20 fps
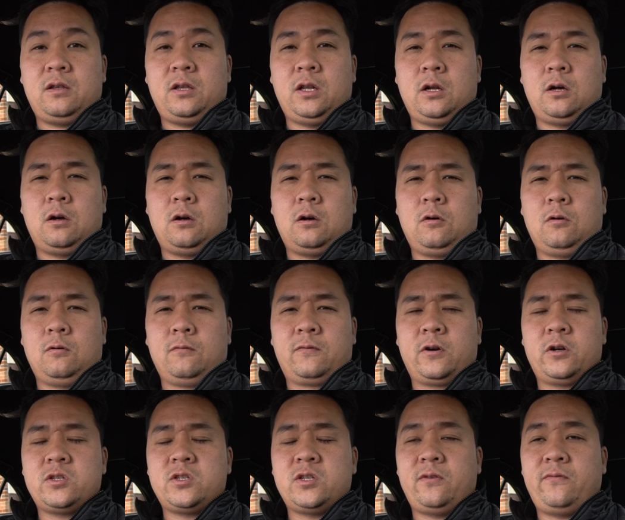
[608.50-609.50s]
you know,
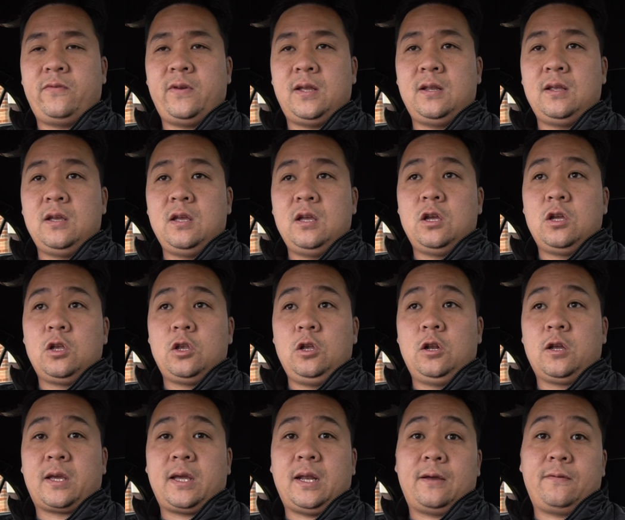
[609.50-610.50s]
version of it,
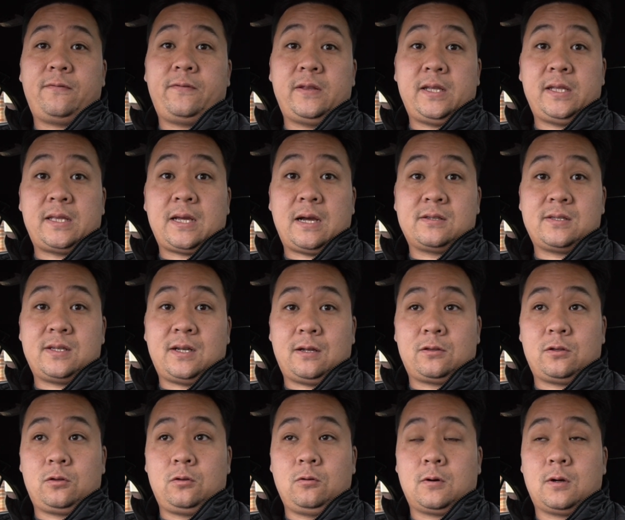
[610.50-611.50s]
you're looking at $50,000
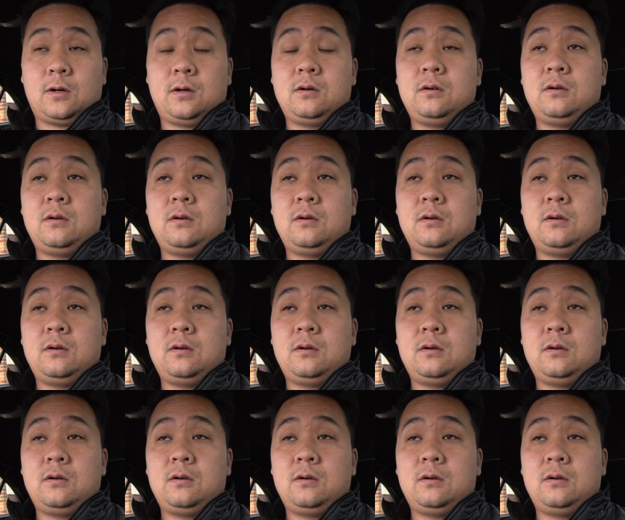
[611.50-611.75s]
out the door.